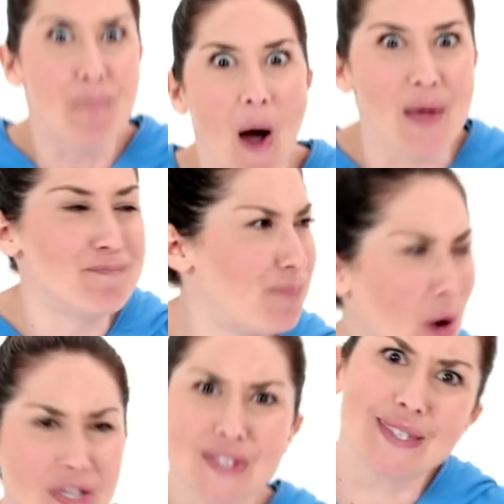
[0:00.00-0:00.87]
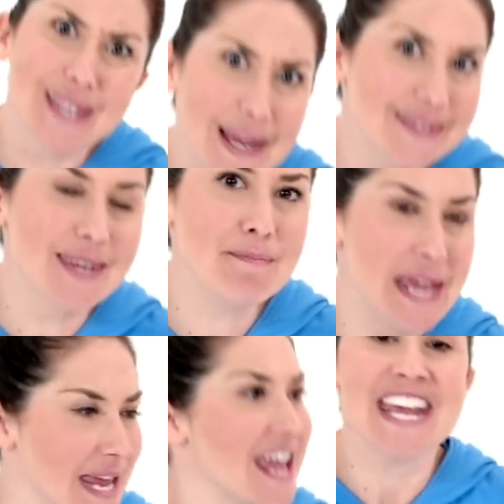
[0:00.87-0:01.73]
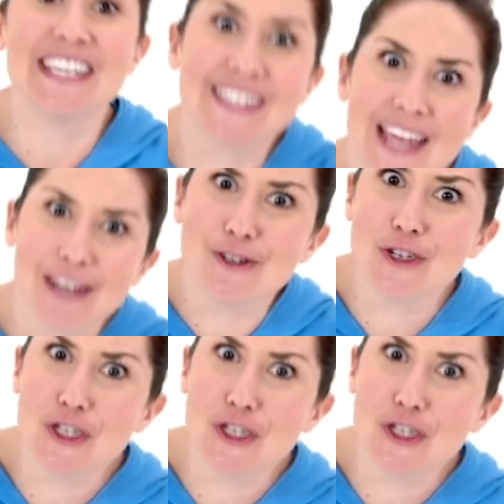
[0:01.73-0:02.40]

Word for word: my boss said to me, he said,